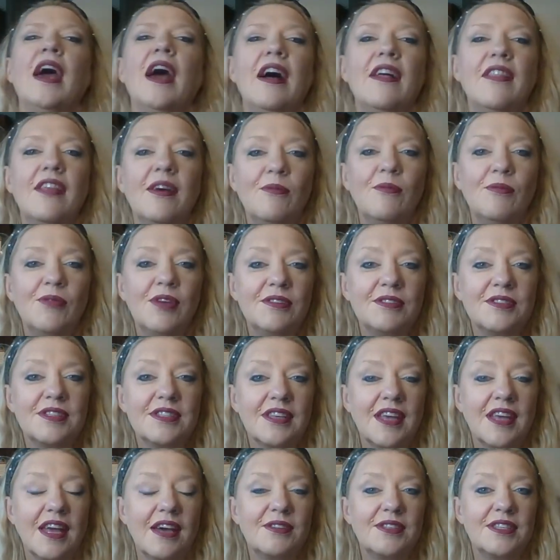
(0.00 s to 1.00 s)
And then we used
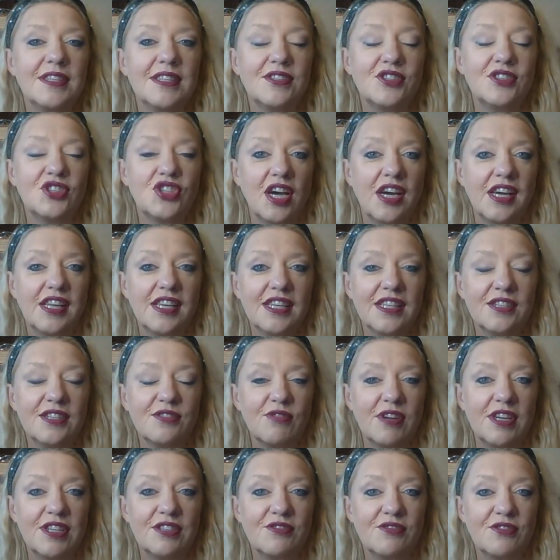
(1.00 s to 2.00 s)
to go to this
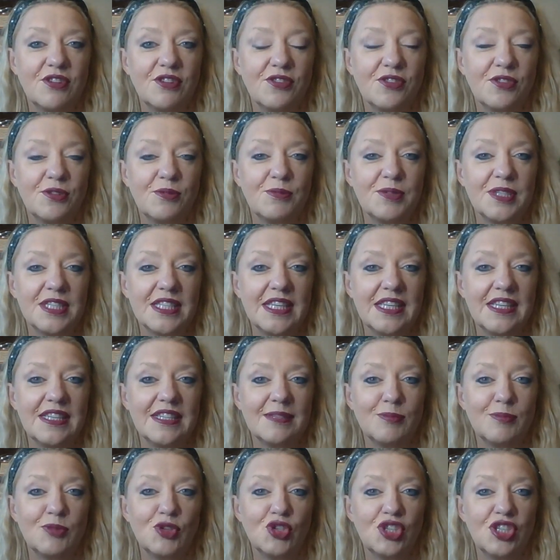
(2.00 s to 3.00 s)
Chinese restaurant that was eat
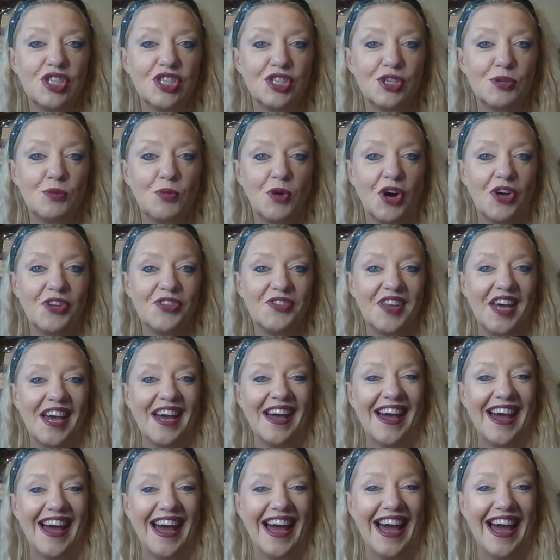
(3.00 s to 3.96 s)
as much as you want.